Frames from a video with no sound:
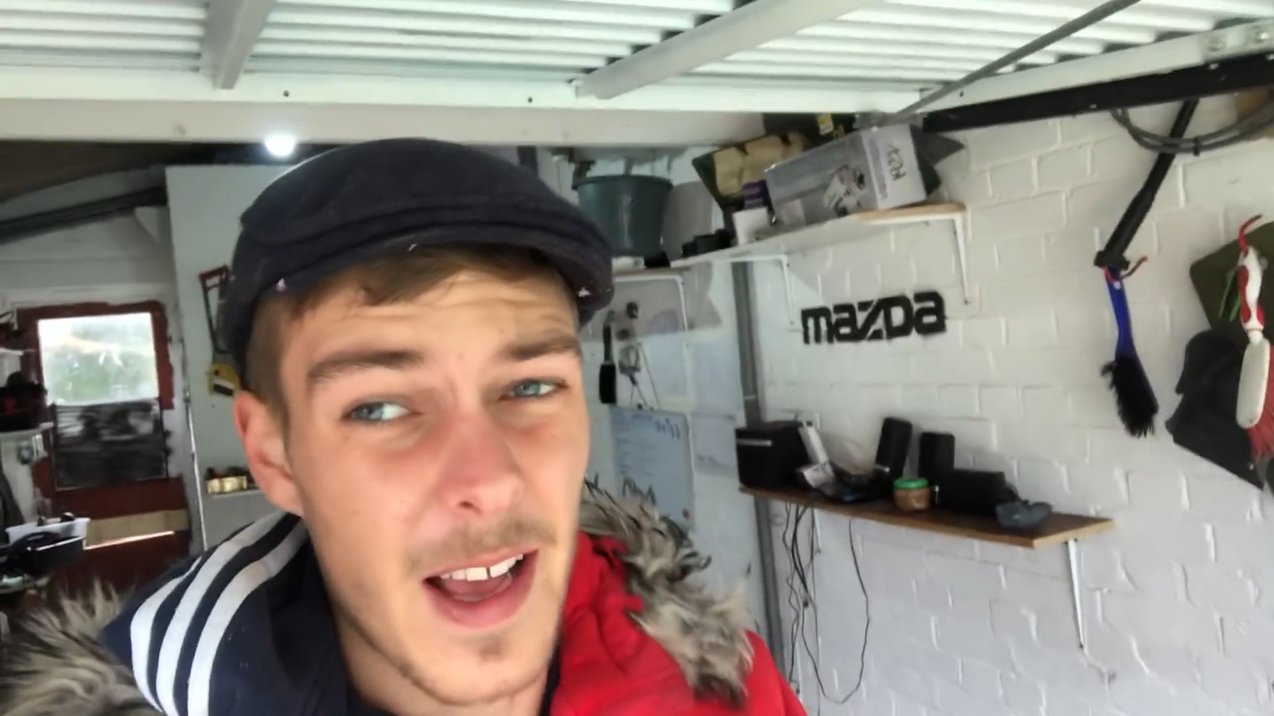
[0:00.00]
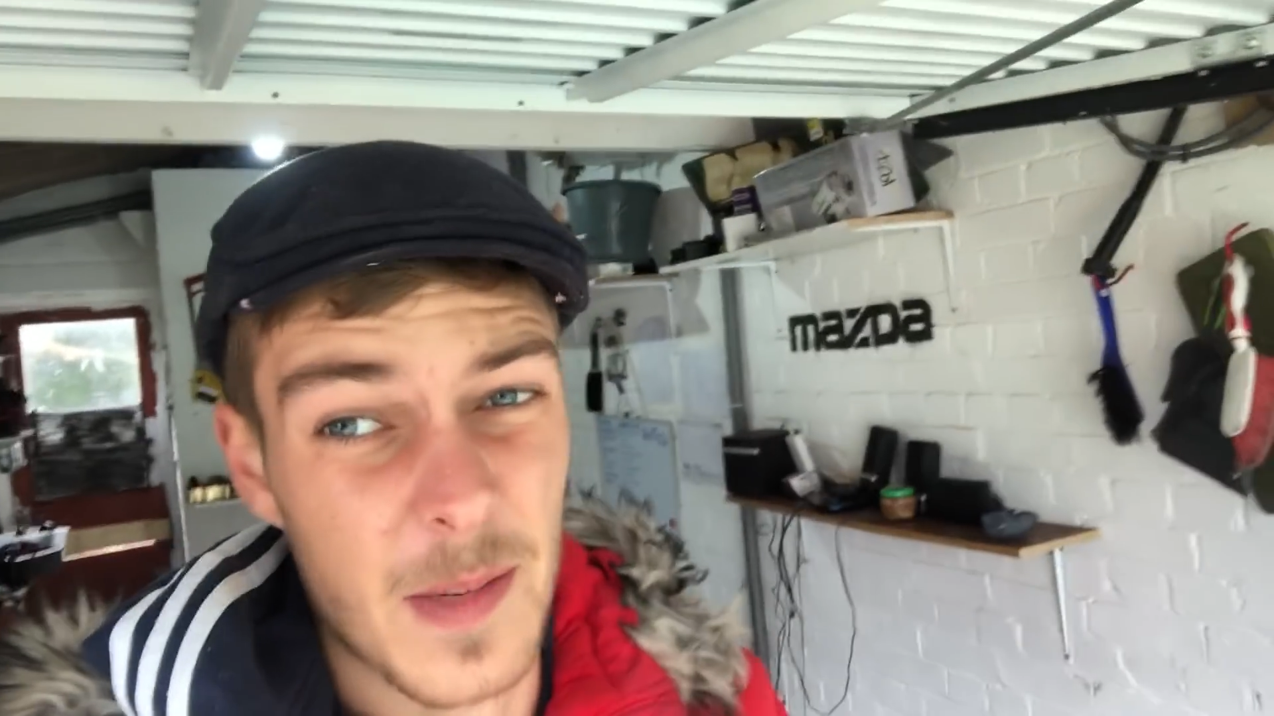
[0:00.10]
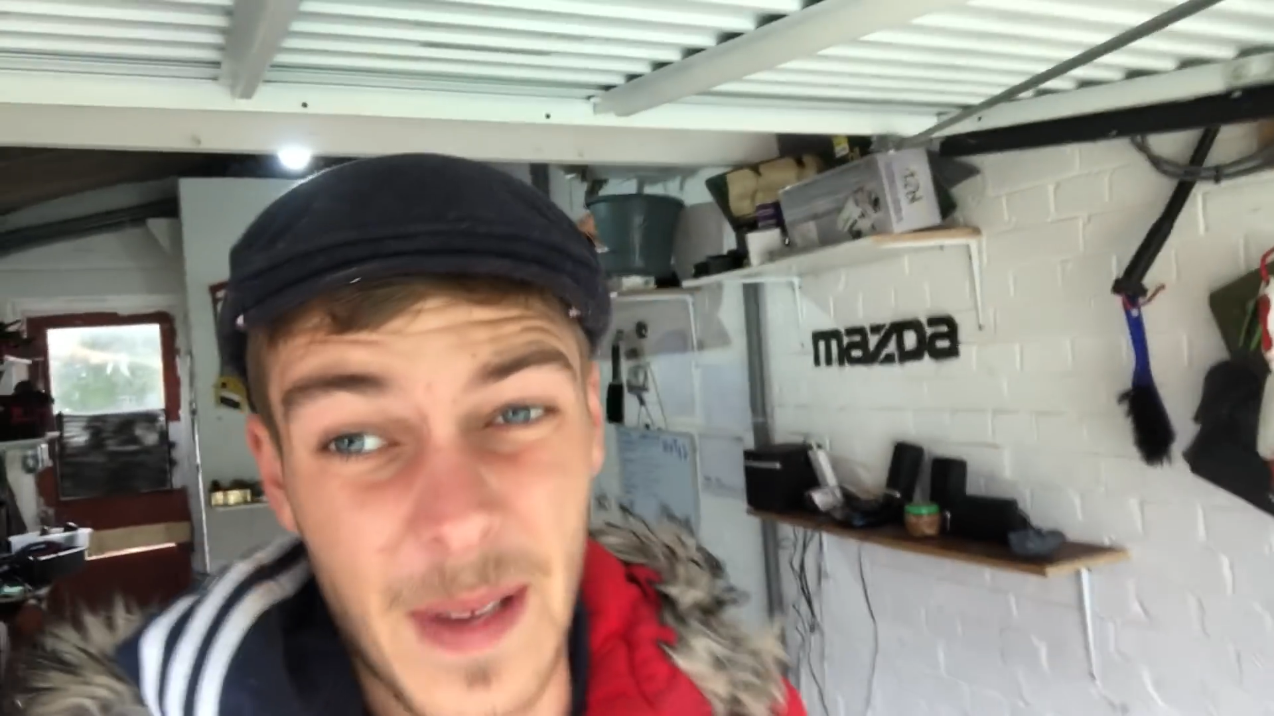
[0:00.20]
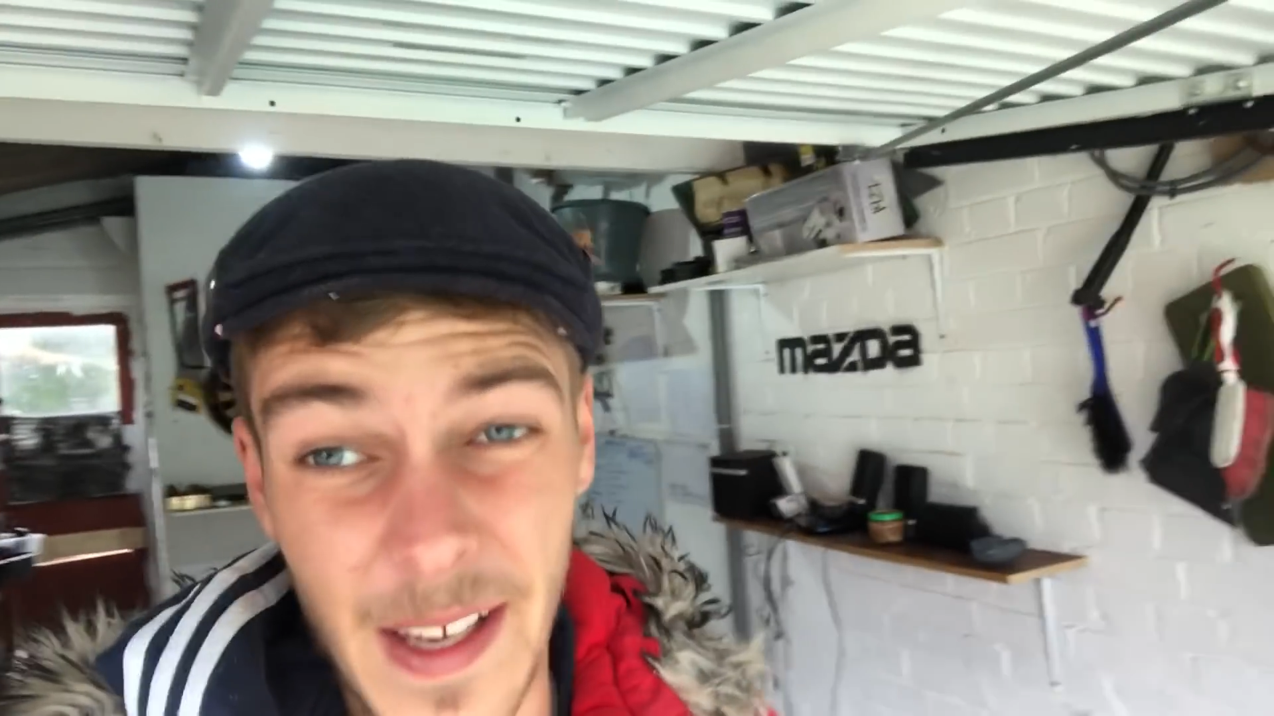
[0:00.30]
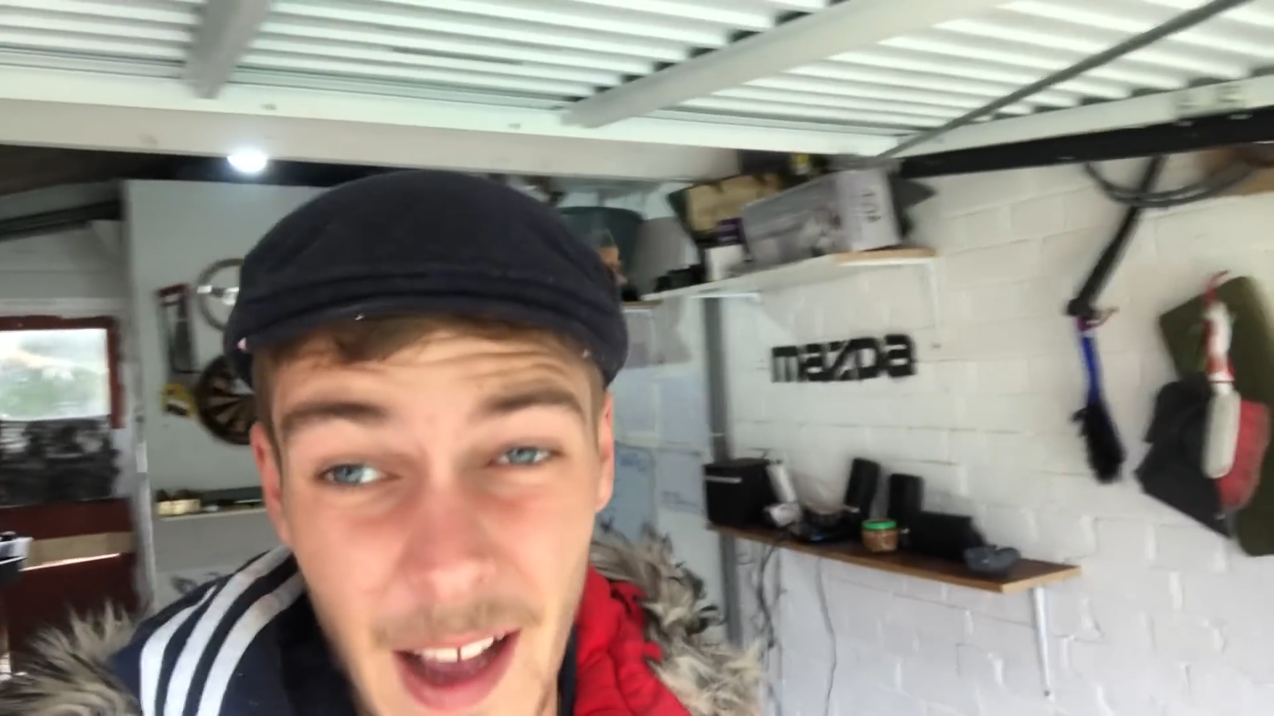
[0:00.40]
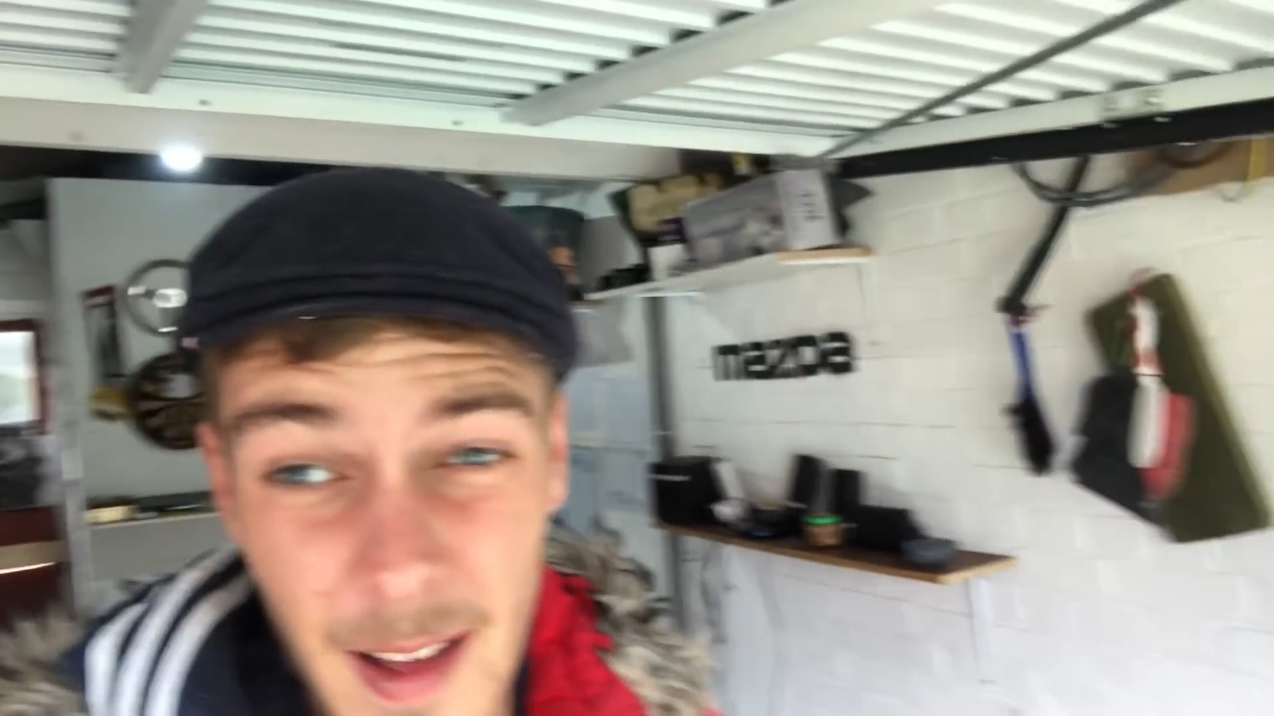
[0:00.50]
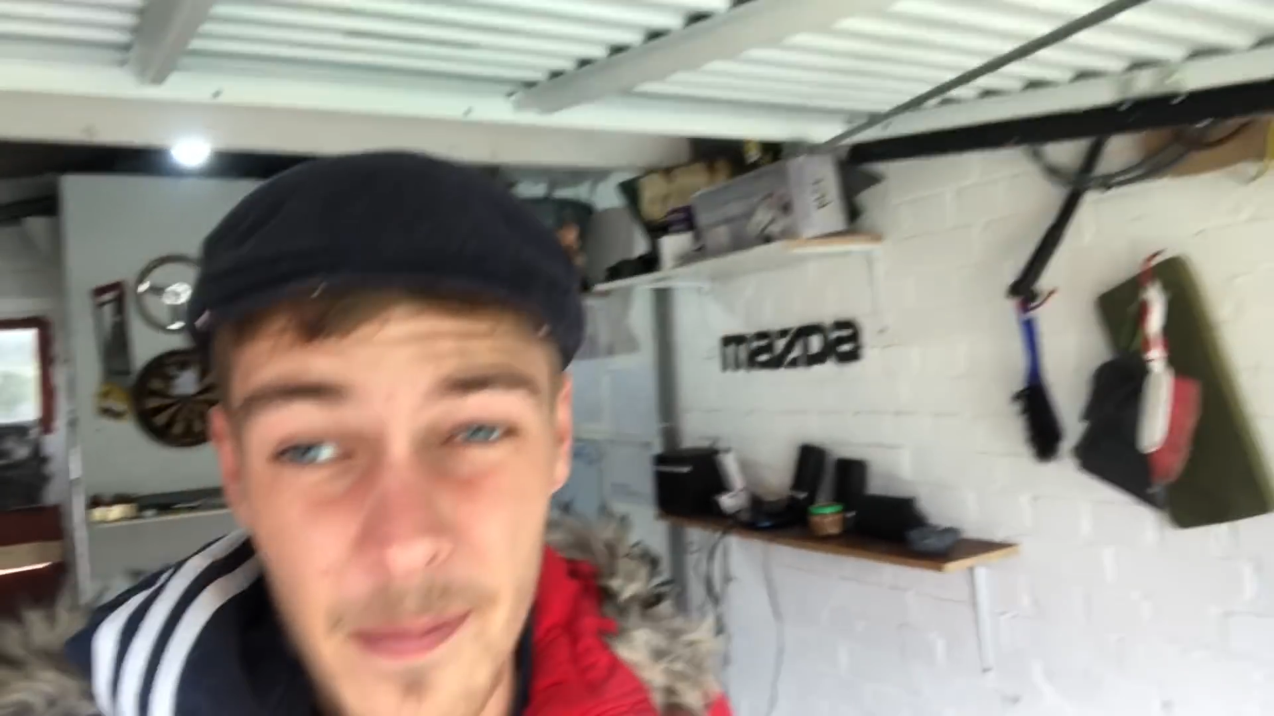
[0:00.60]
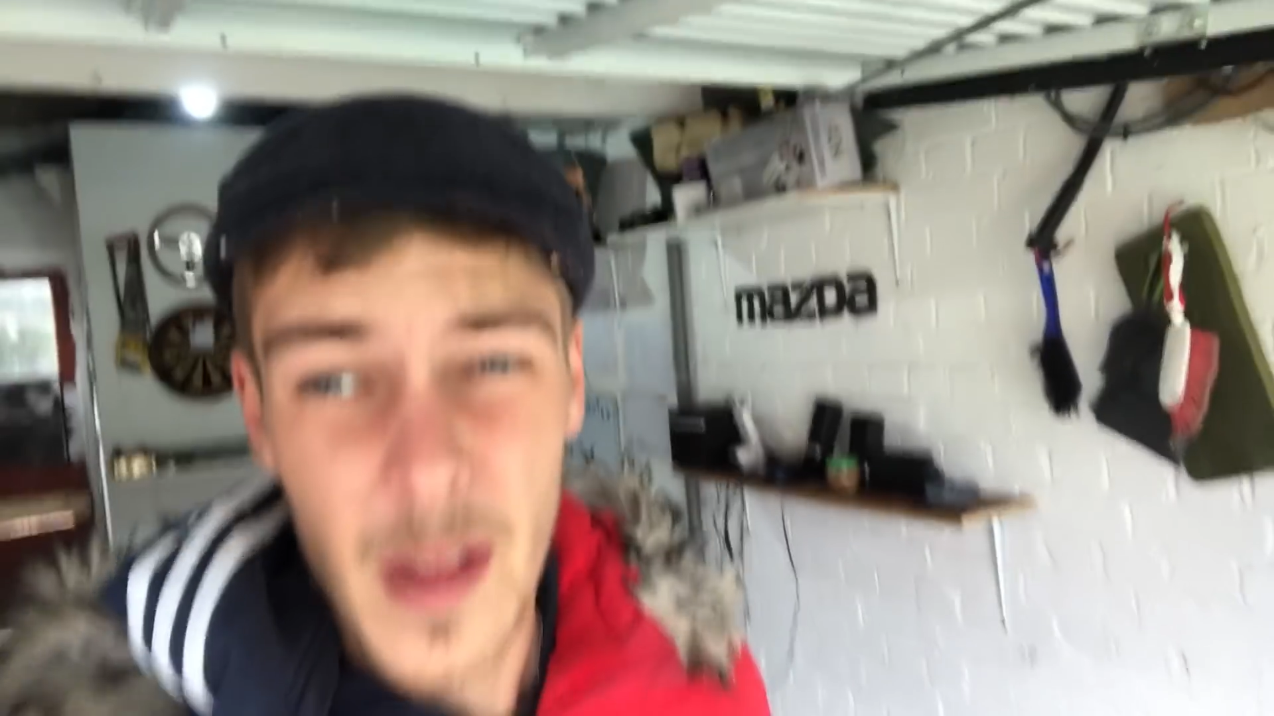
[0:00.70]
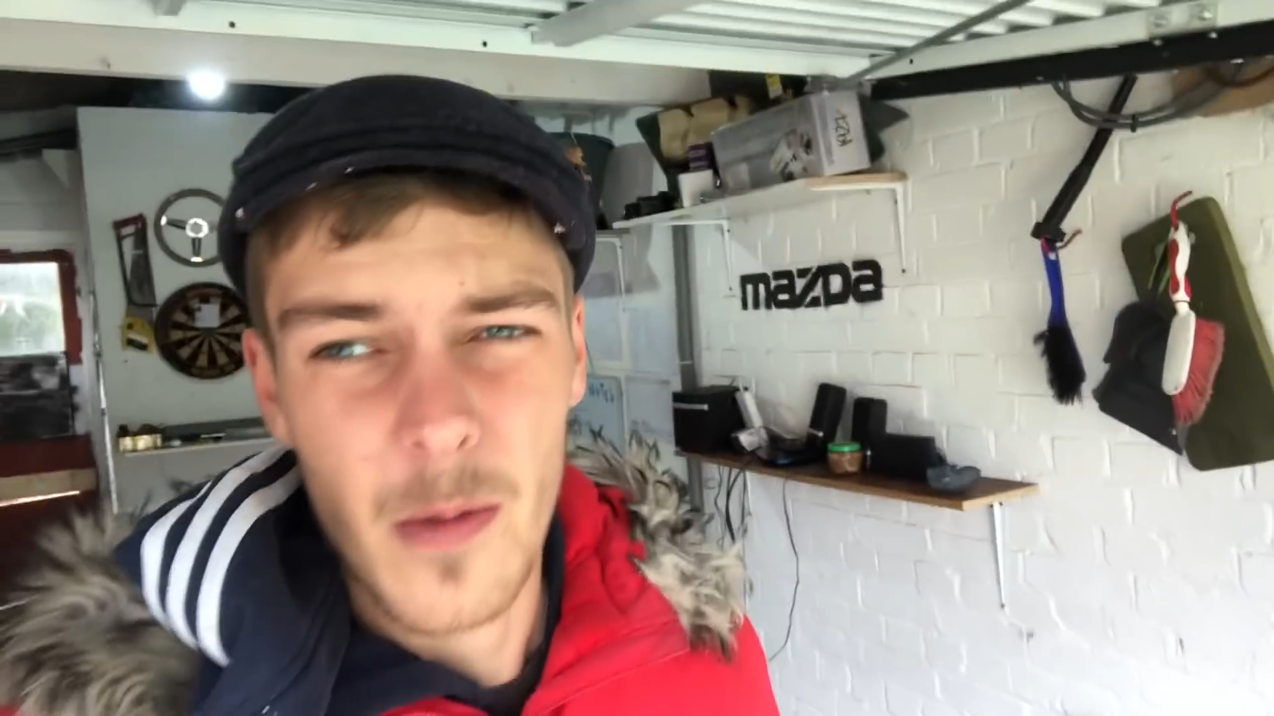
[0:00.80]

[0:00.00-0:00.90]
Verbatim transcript: has been cut,